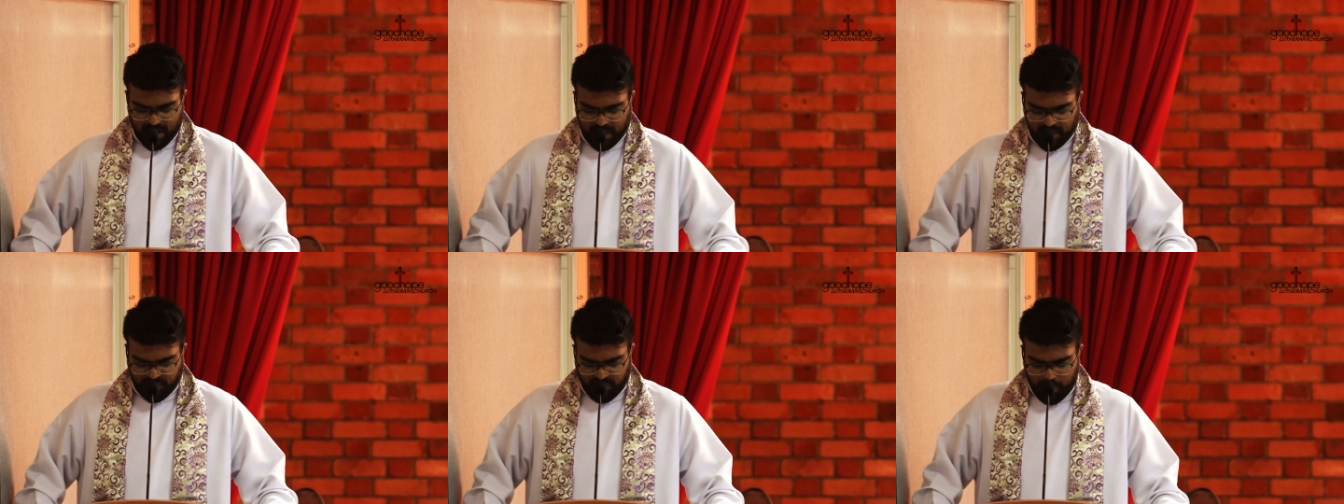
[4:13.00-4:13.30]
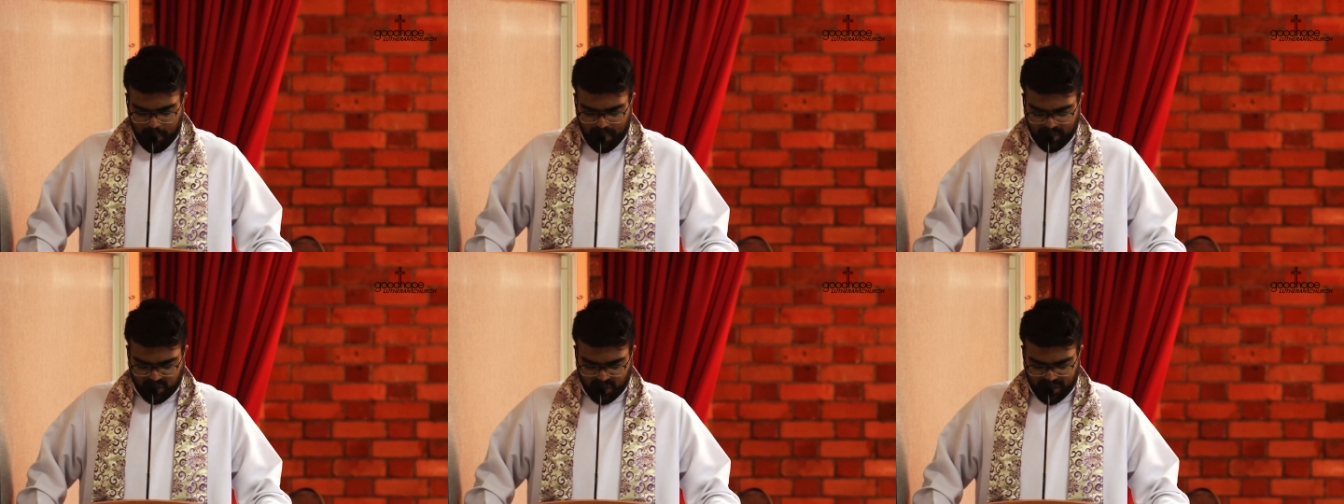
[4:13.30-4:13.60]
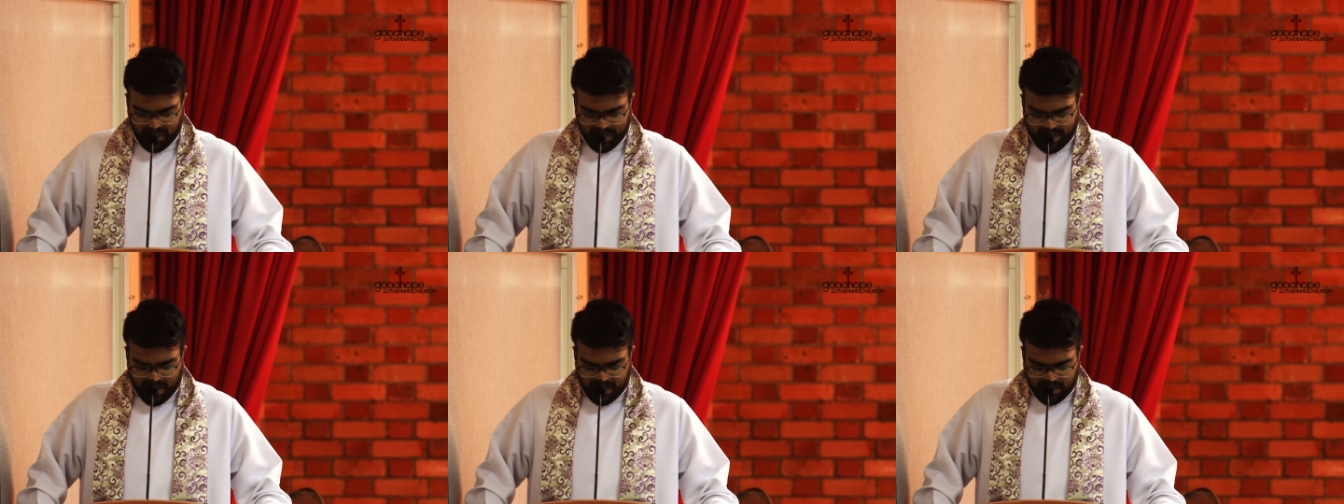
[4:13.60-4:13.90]

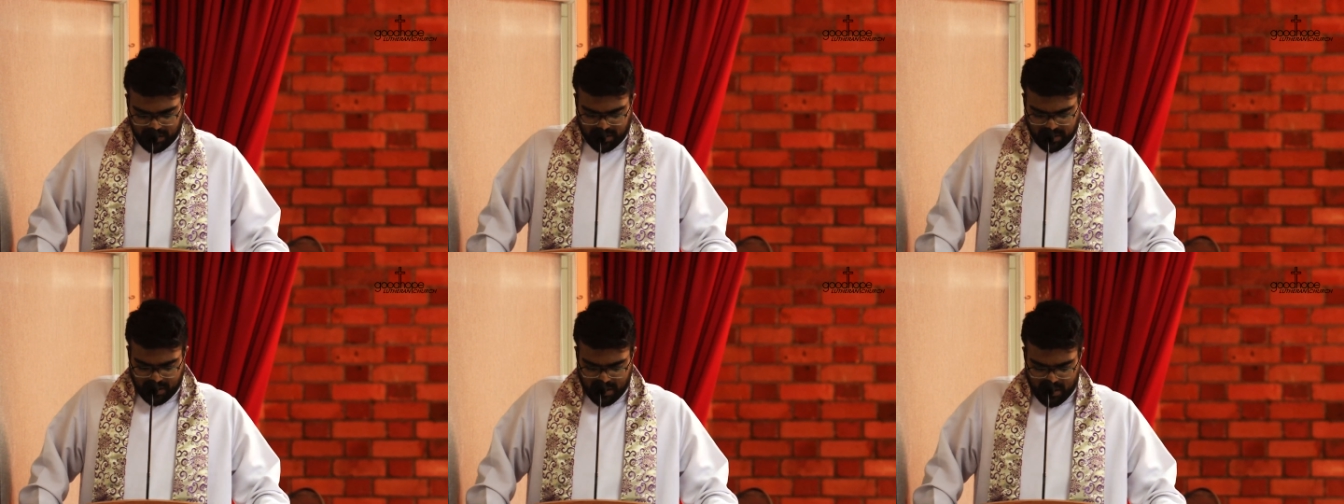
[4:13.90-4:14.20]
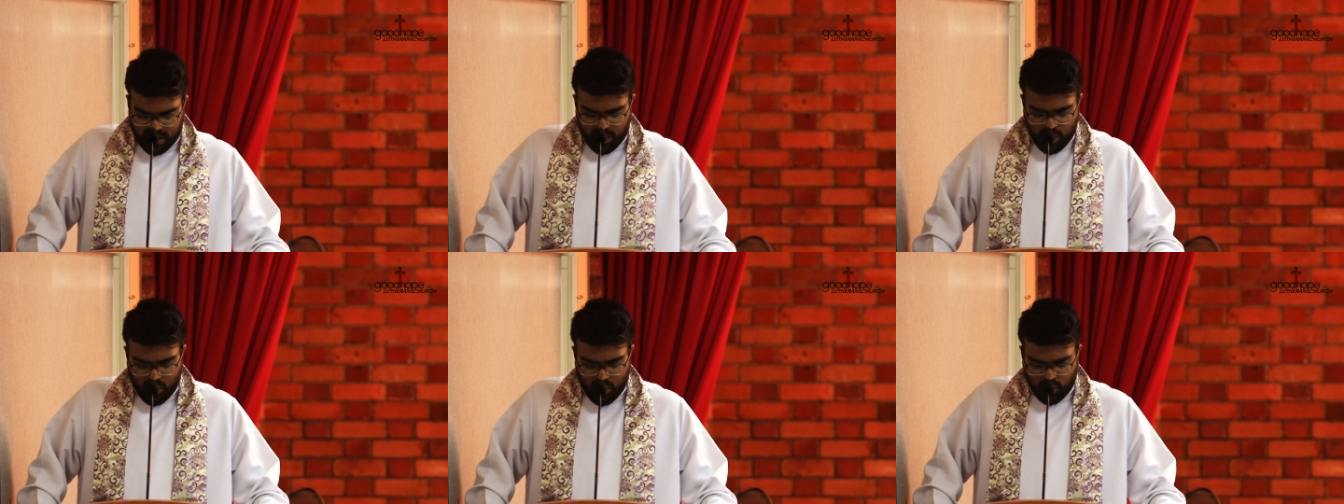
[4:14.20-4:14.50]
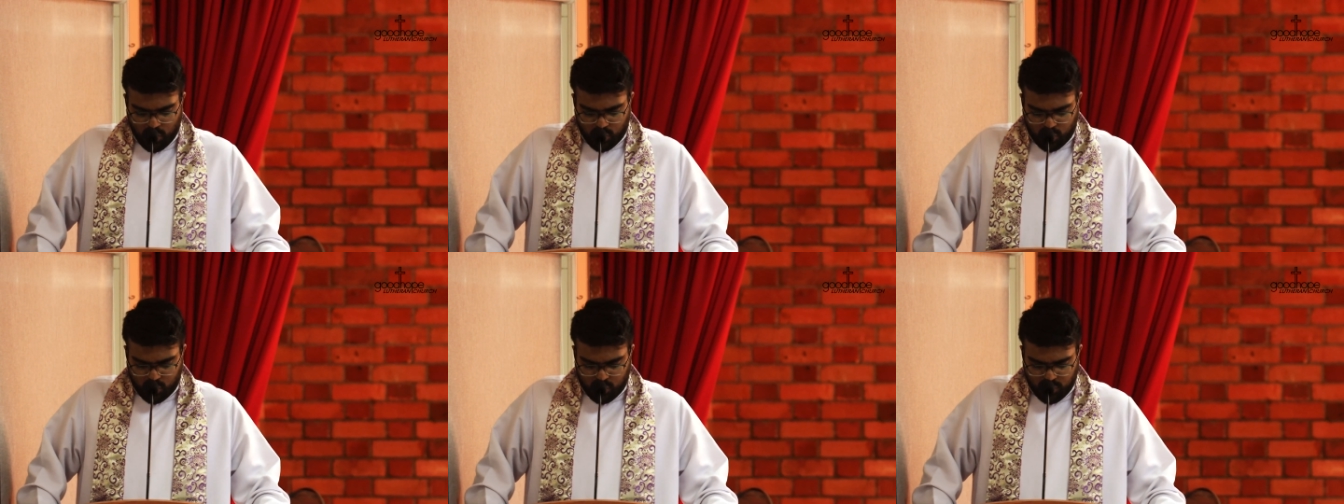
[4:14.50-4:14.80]
information that
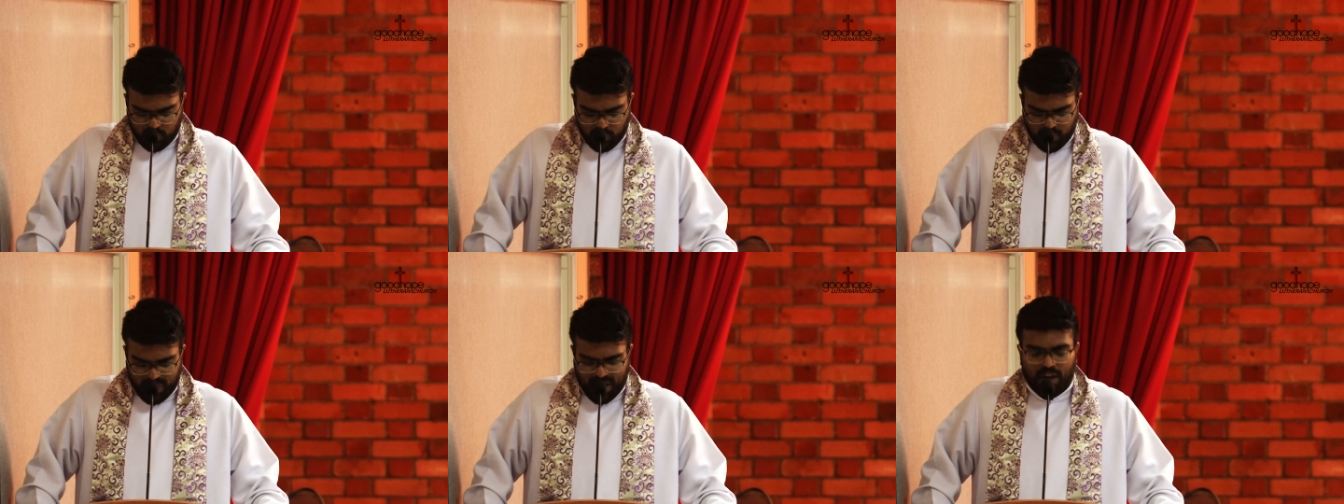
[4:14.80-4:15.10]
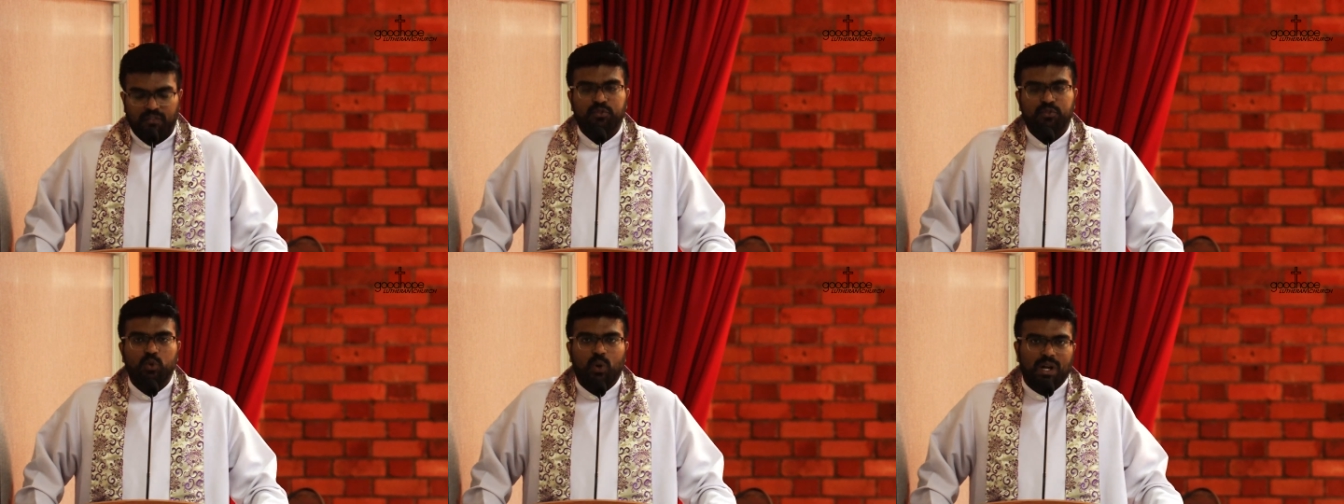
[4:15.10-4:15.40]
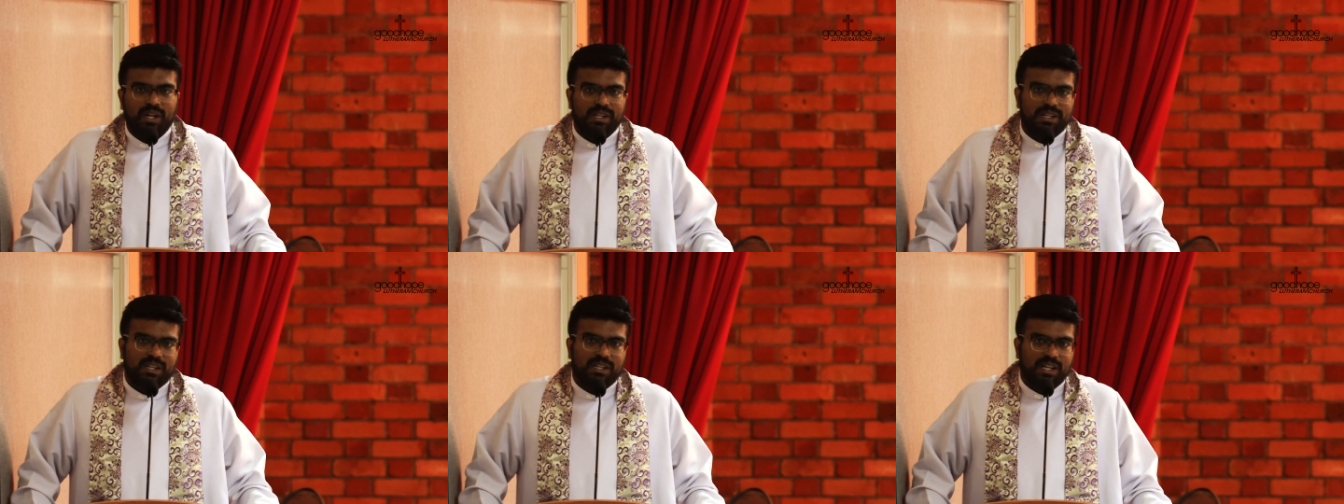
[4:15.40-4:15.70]
we have
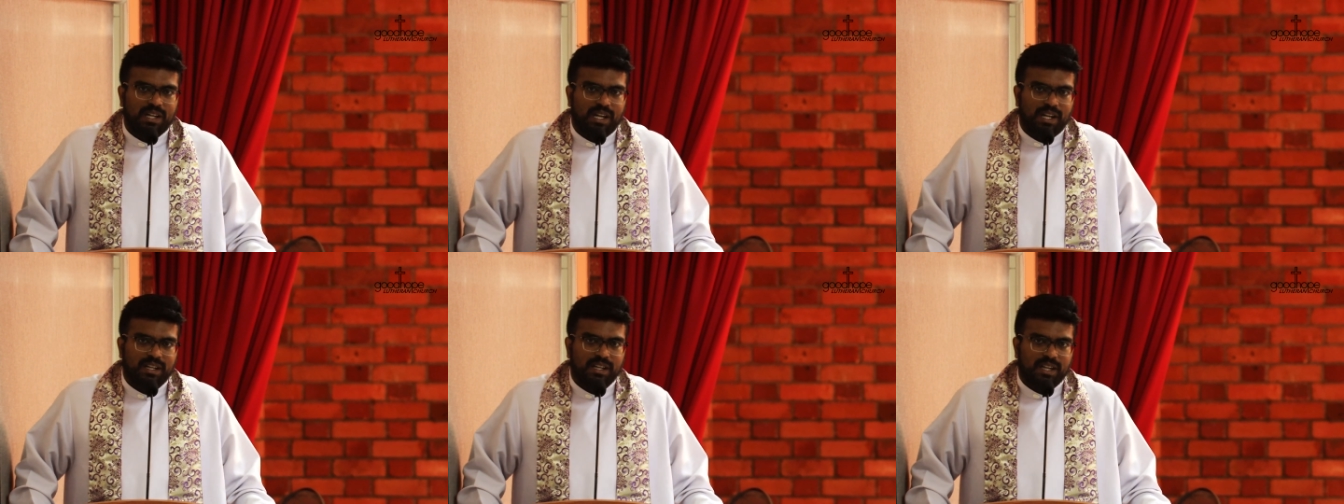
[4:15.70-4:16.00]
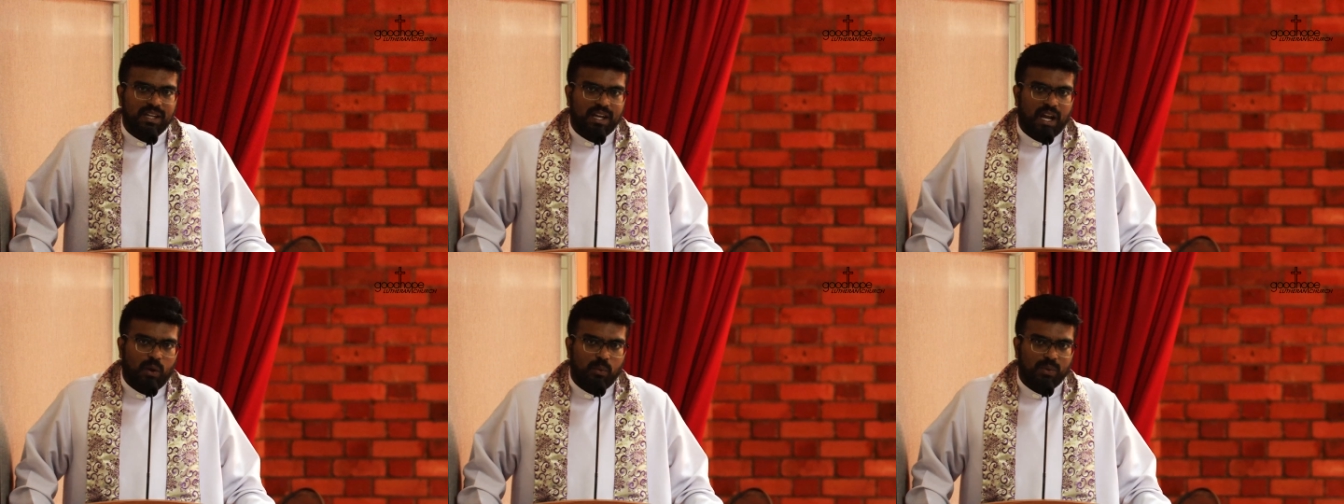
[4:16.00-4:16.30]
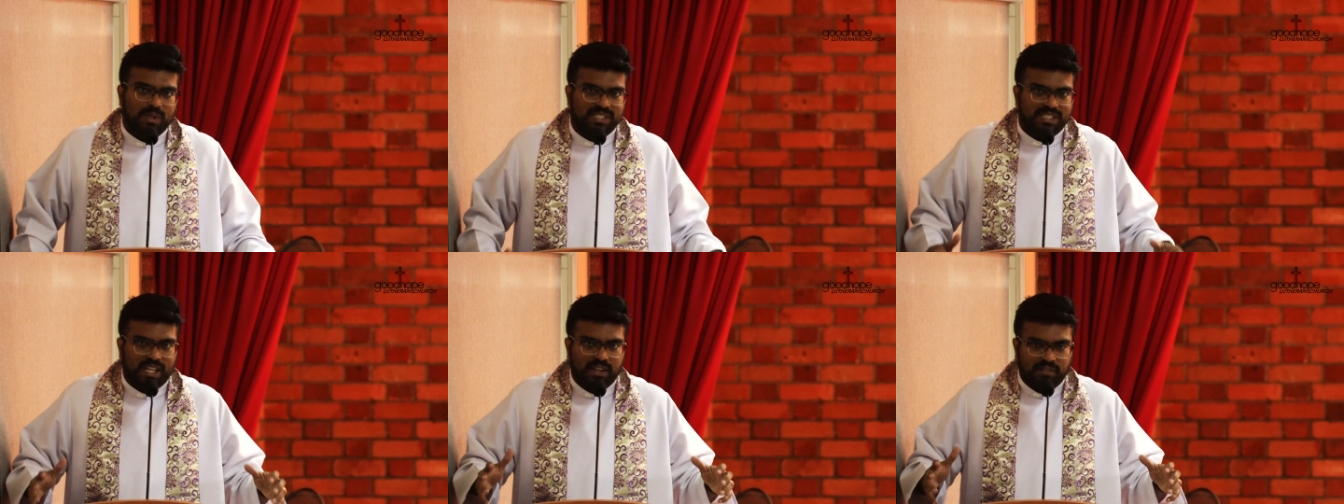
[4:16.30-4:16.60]
200 denarii in
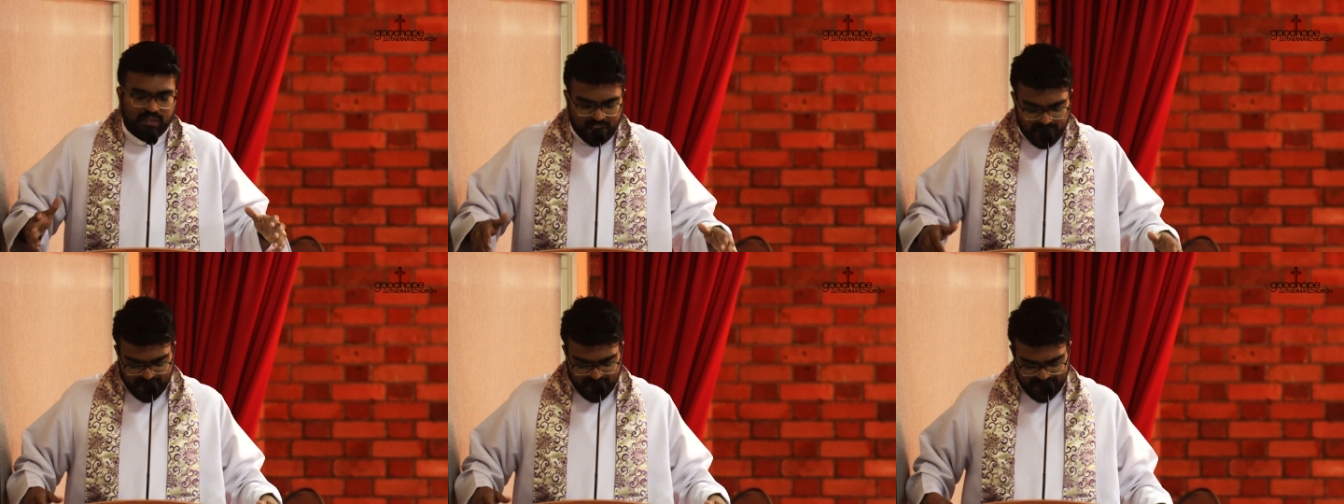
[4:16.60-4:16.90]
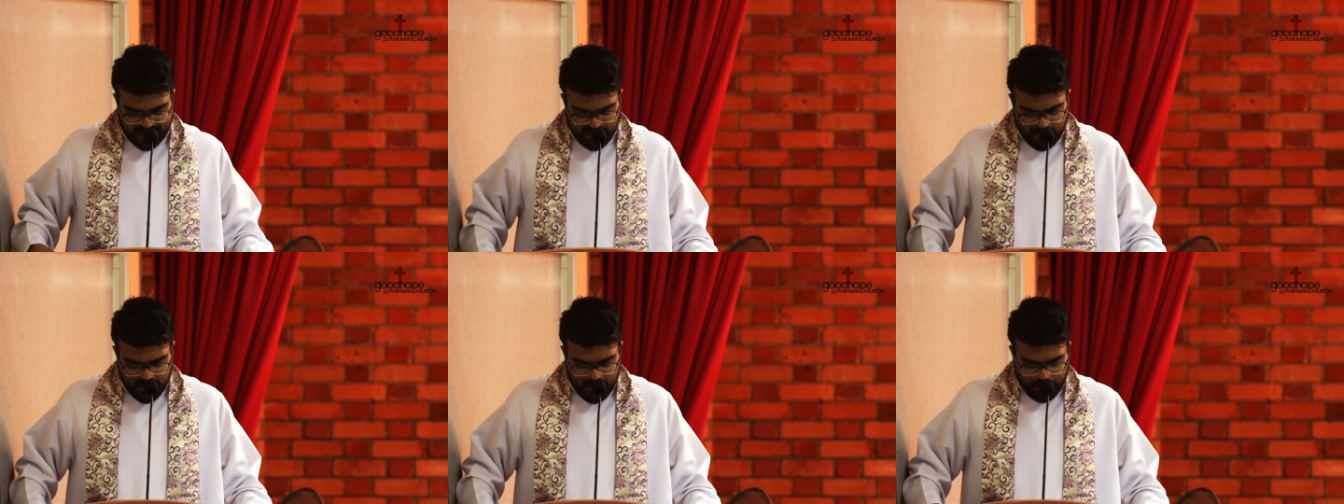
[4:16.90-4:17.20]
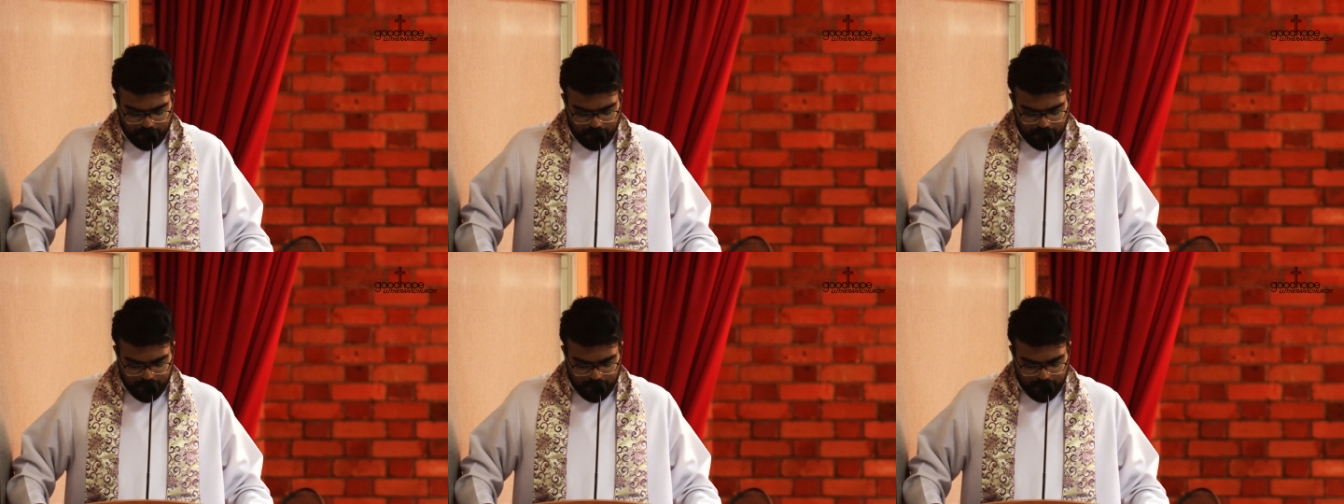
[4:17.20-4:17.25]
our savings